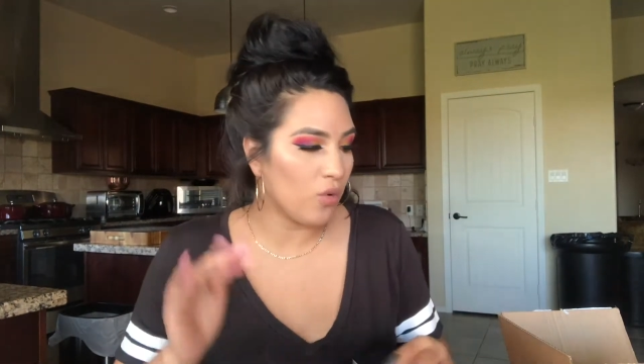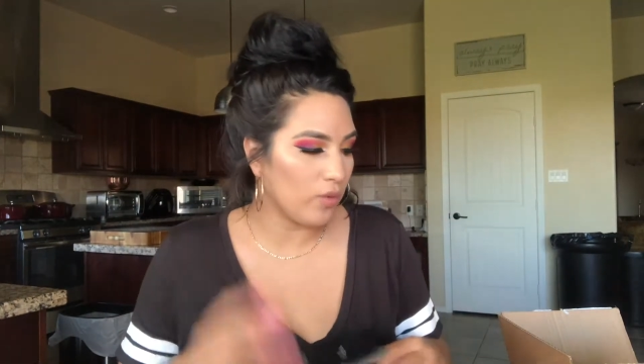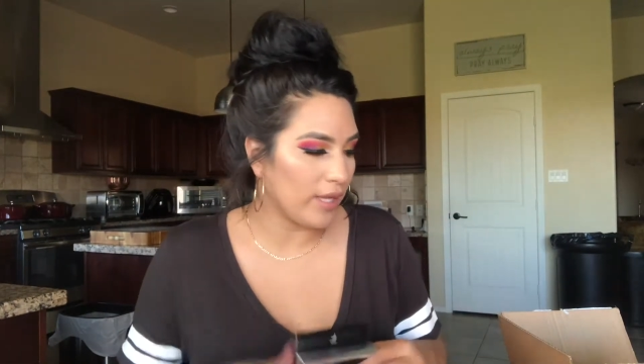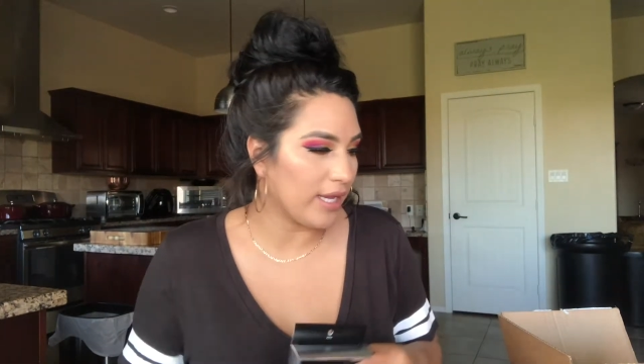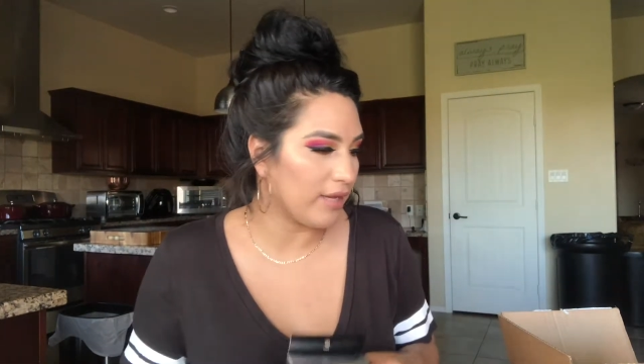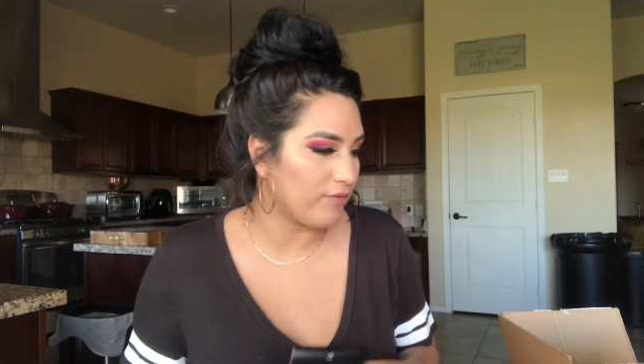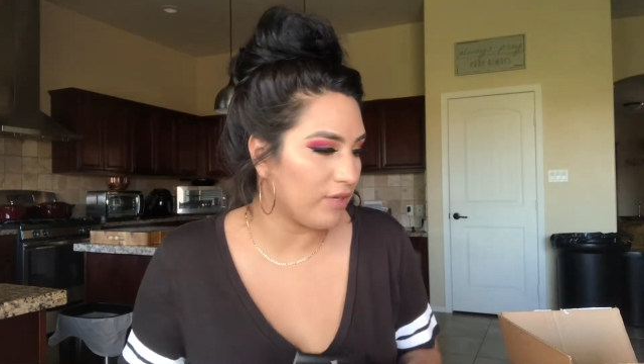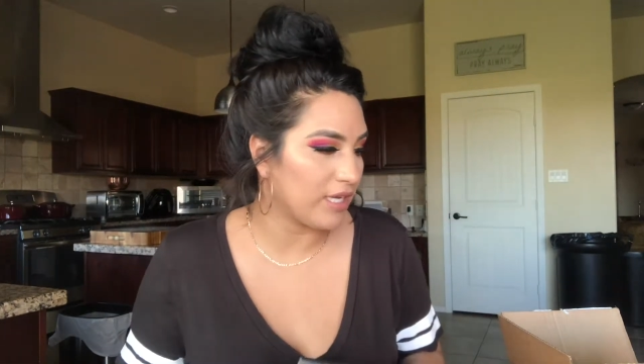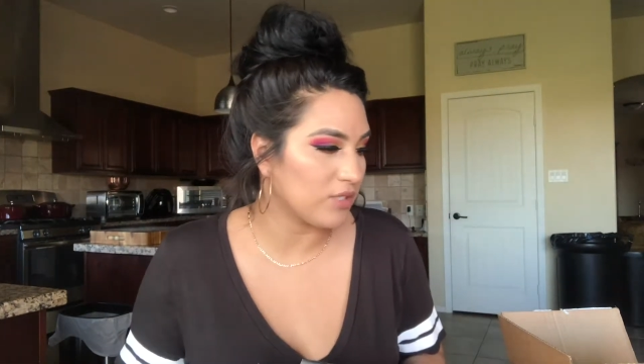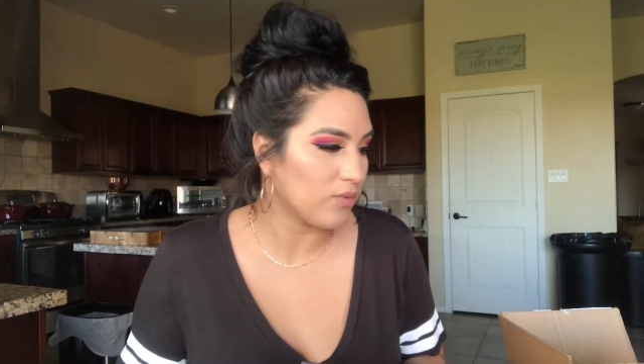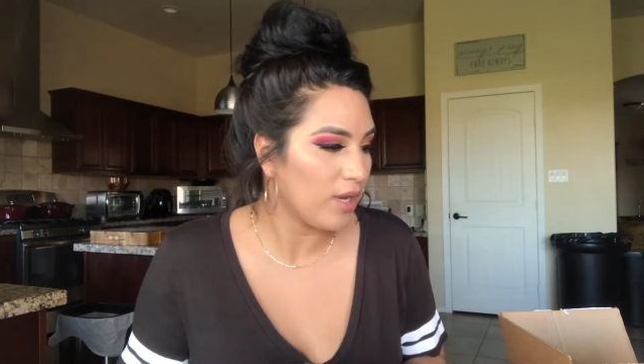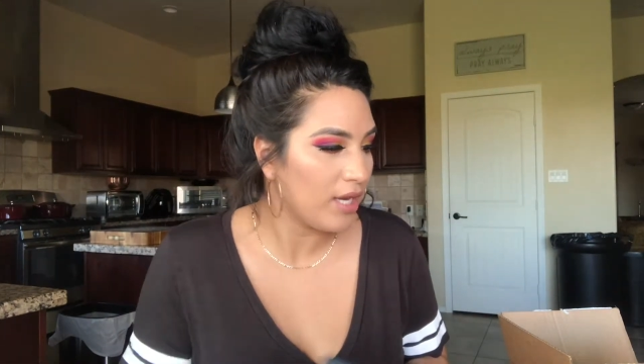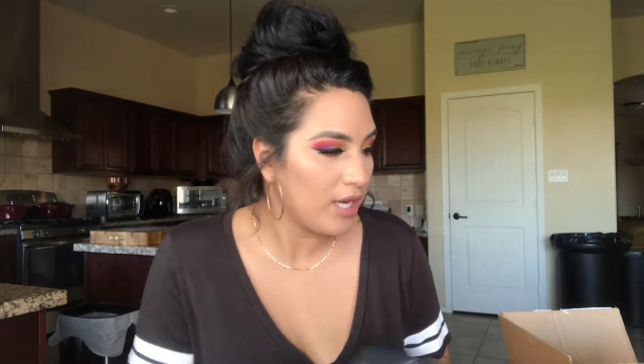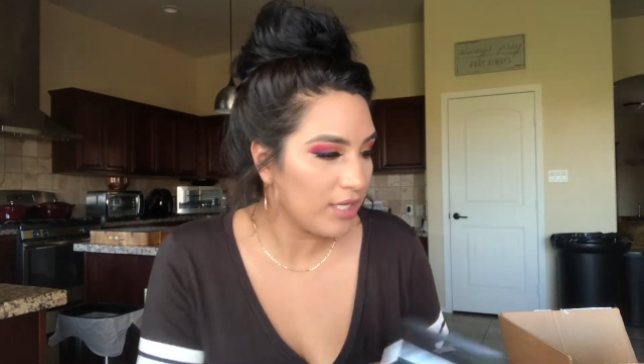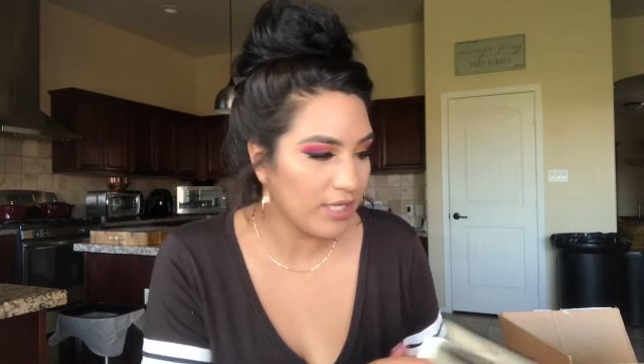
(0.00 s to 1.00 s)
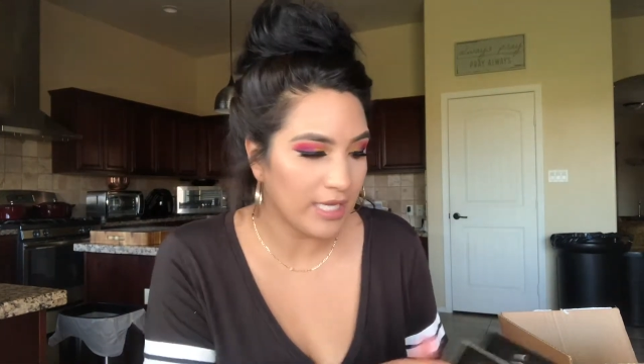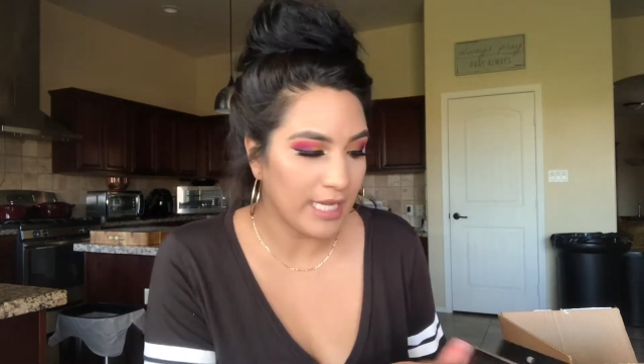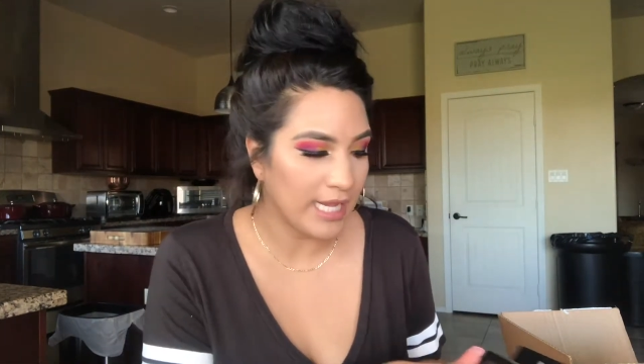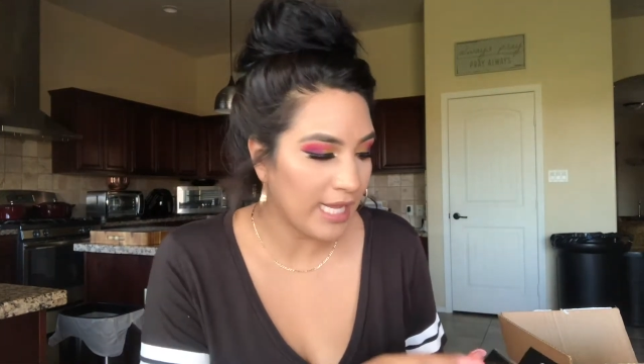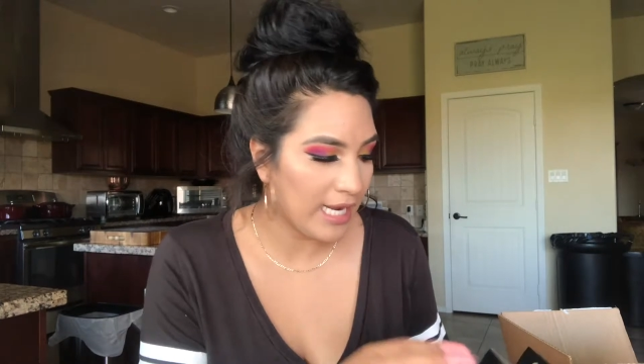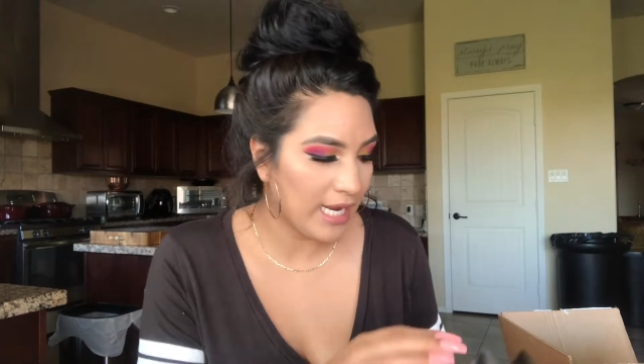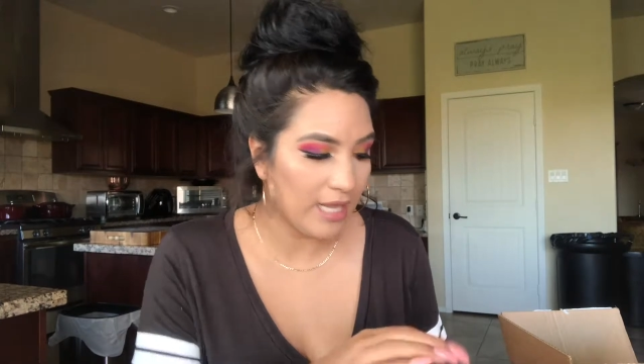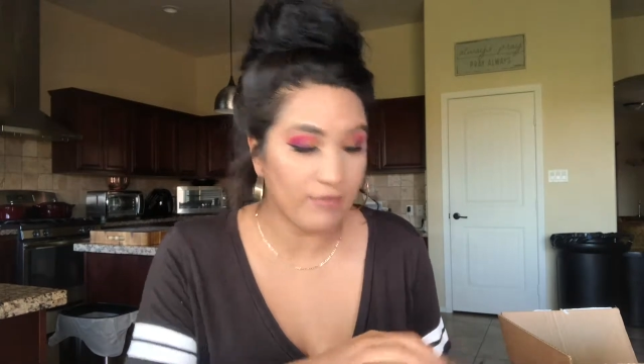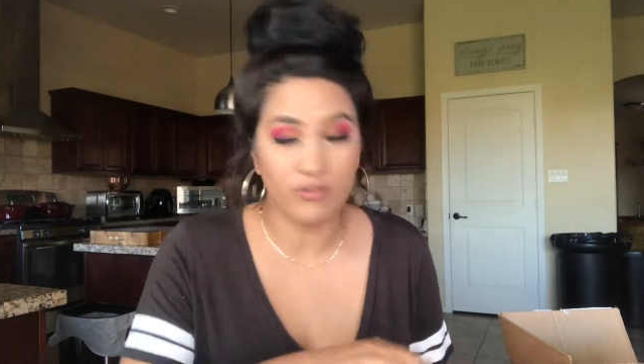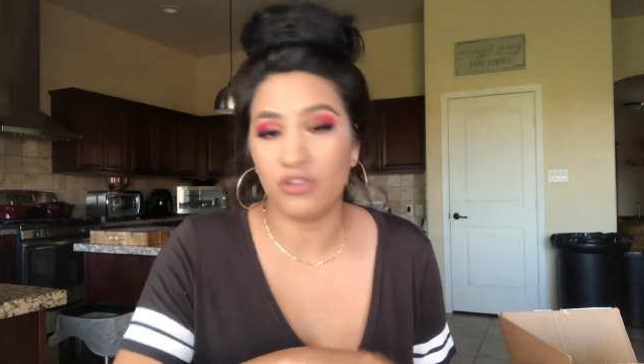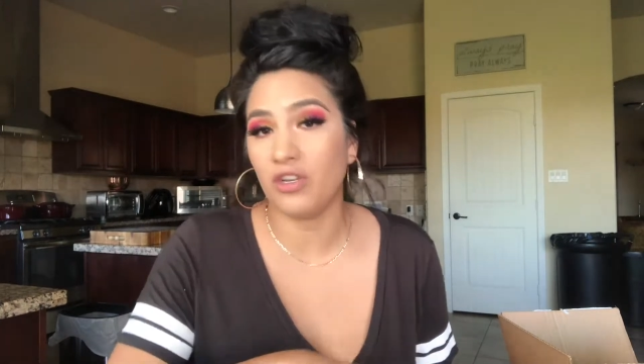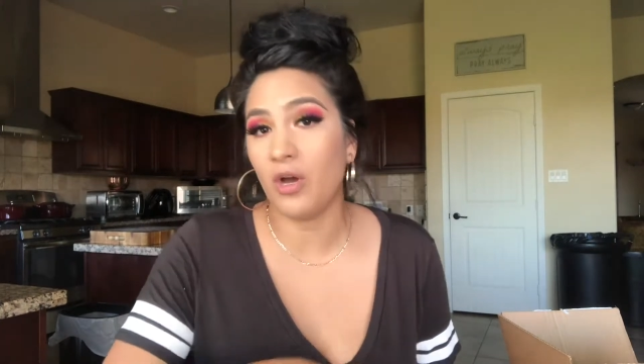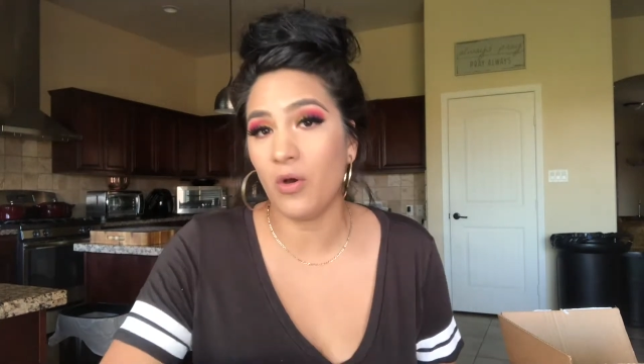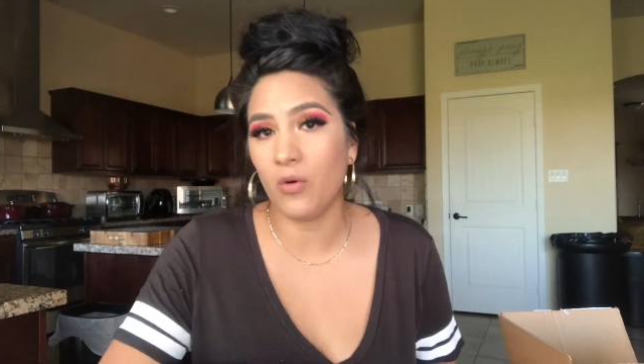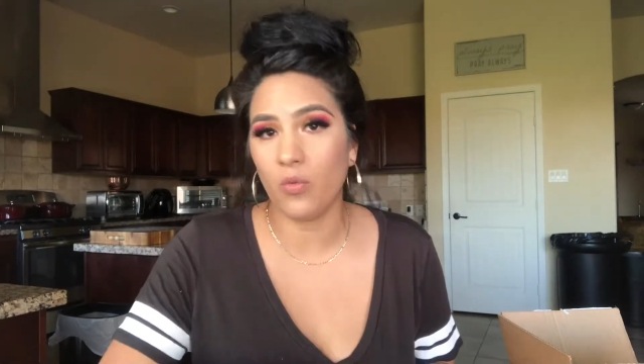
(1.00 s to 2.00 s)
like if you guys want it, you can get it. If you
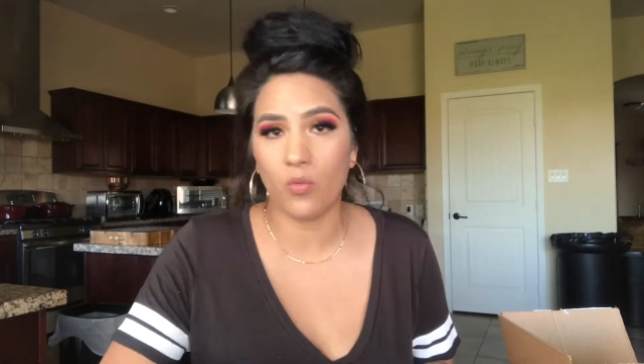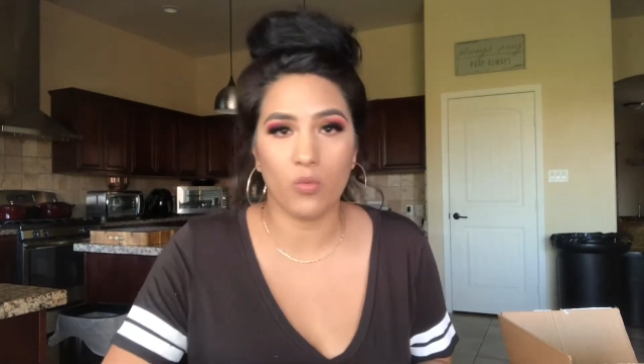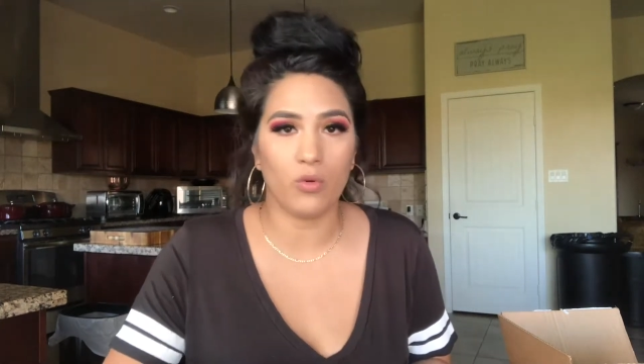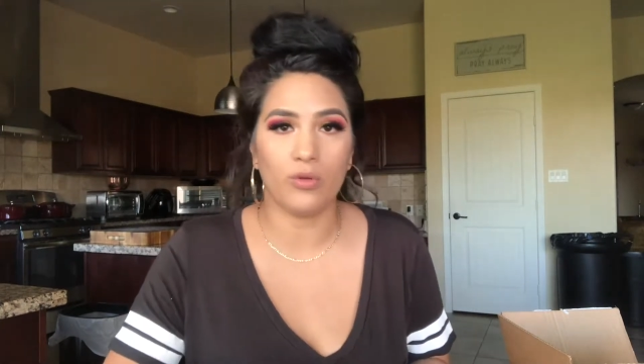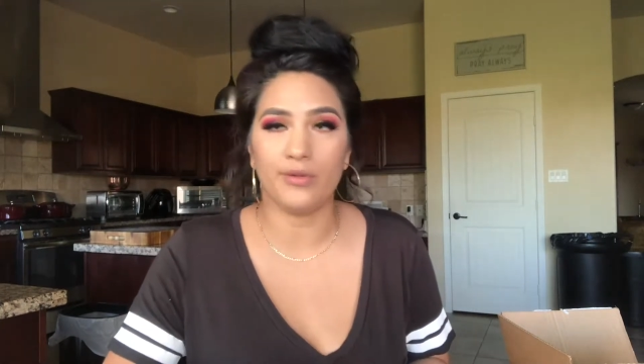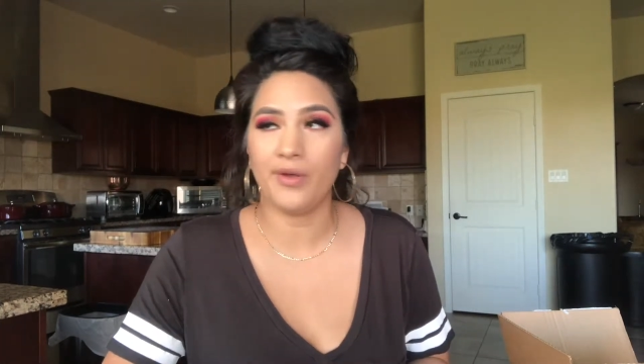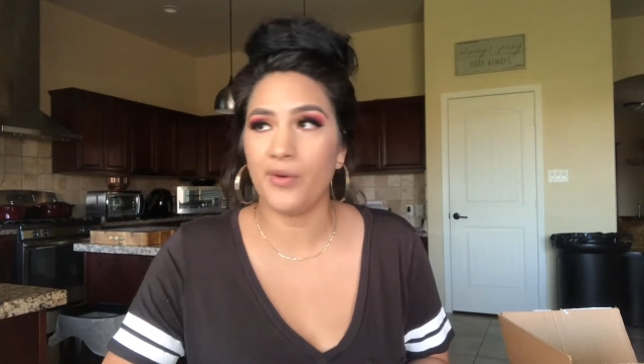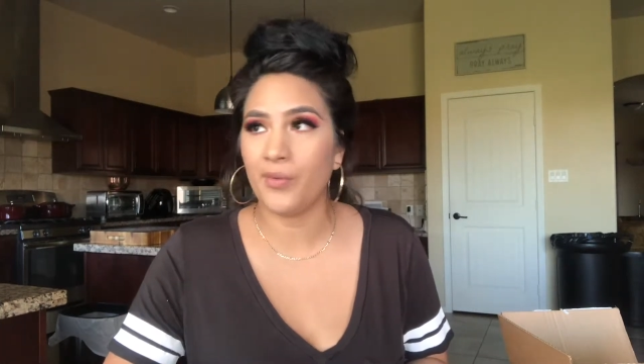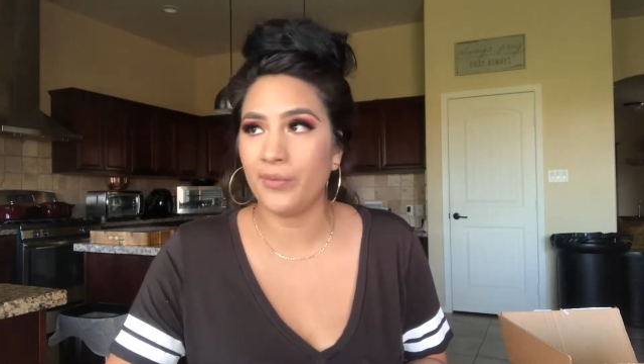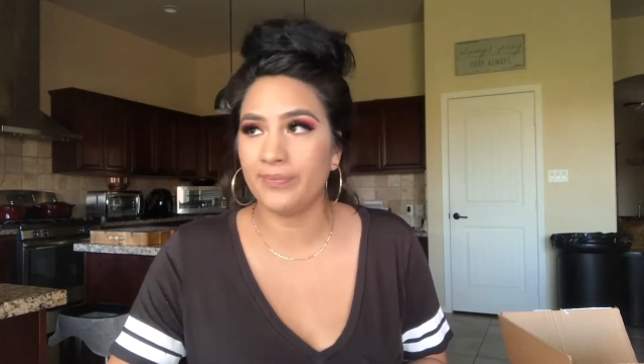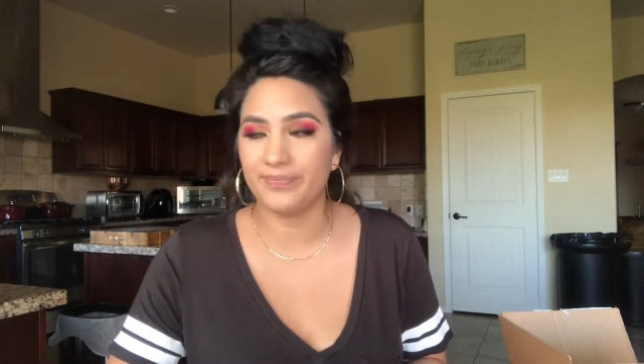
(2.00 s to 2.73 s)
don't, you will know.